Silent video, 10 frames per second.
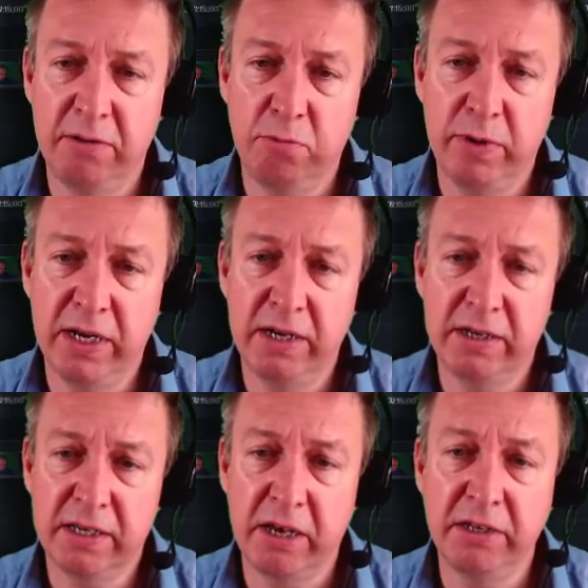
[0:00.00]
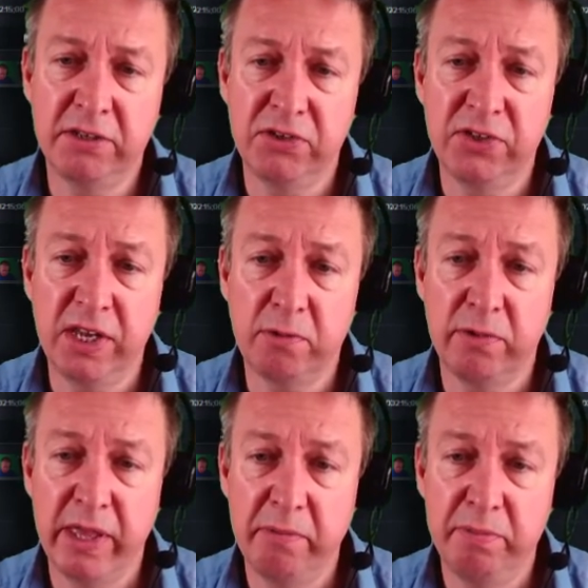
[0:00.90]
we're going to stick
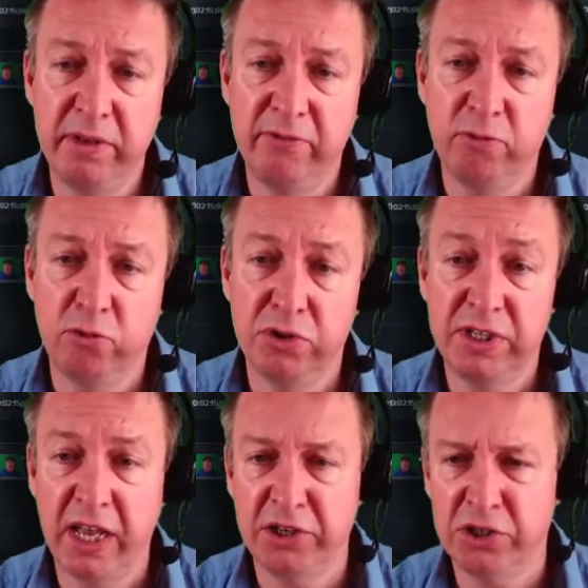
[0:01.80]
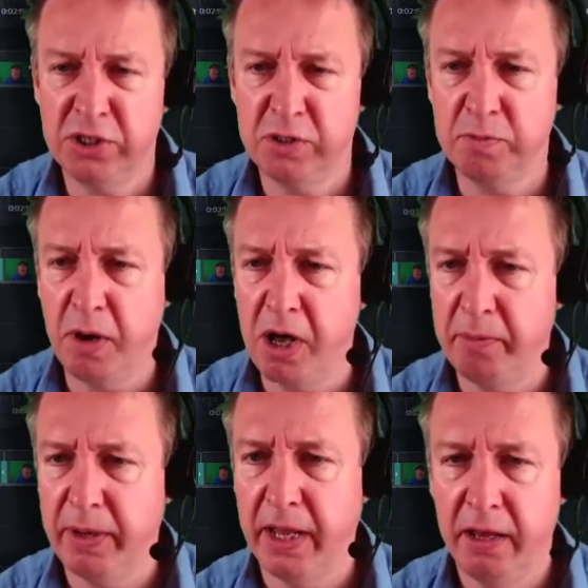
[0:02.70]
with
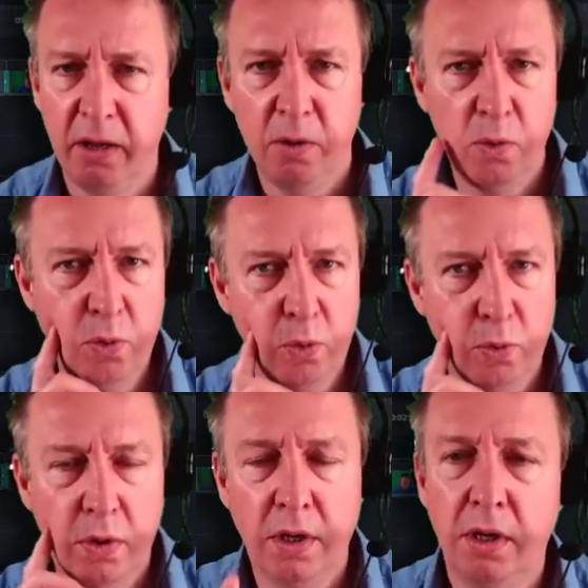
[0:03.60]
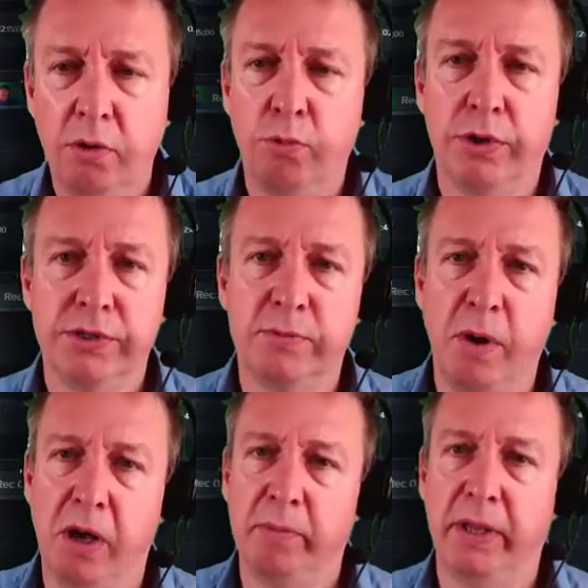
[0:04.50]
MP4-Smart Player. Ooh, what
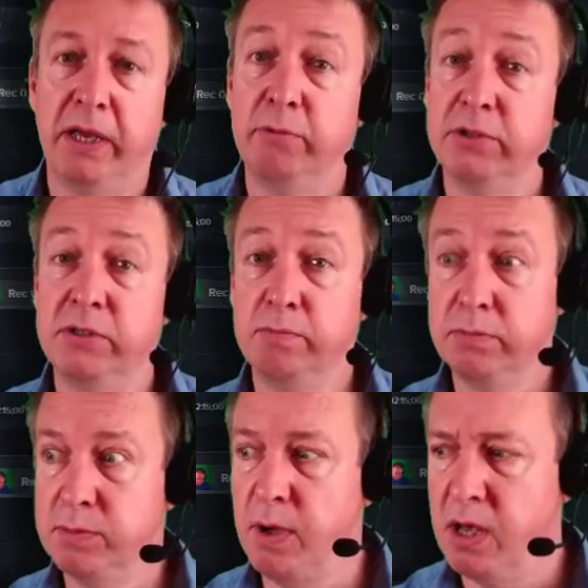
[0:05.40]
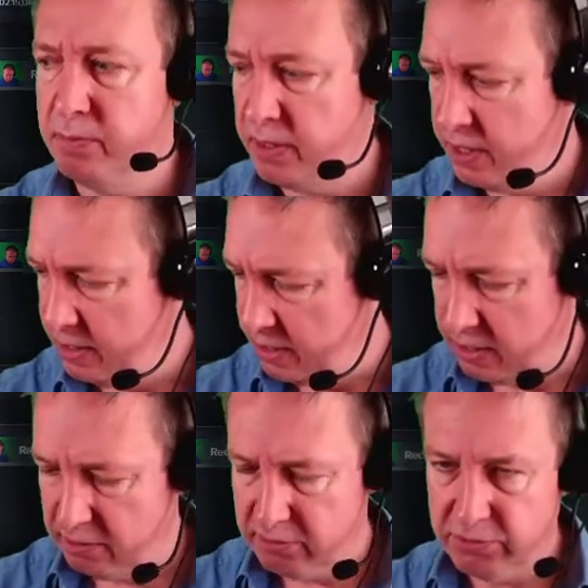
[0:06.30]
Smart Player? Well, Smart Player,
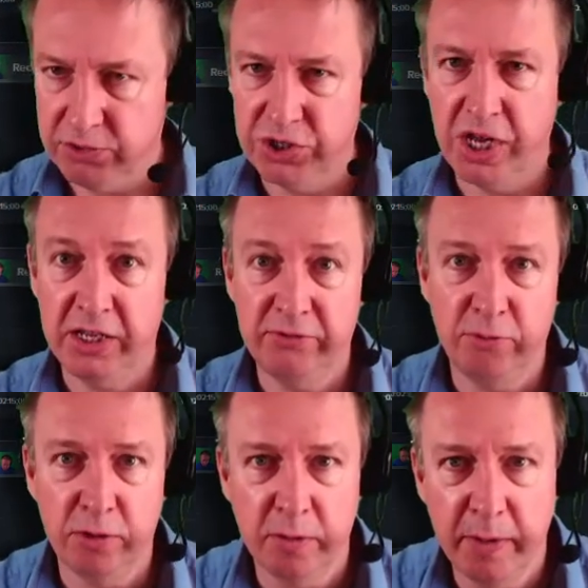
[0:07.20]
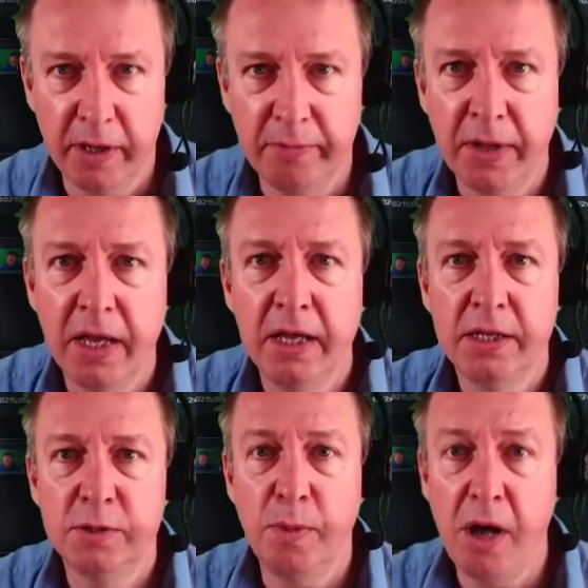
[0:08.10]
hello, chair's falling apart.
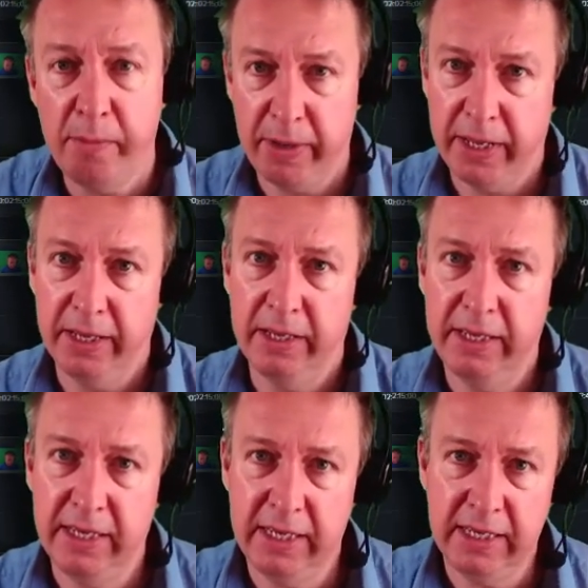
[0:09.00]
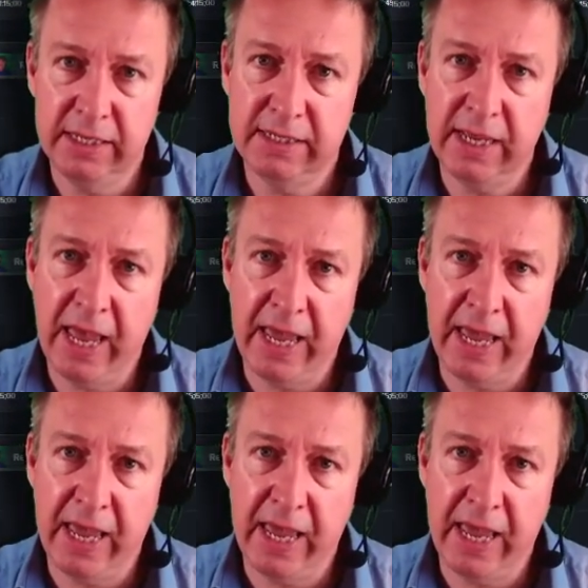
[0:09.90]
Smart Player is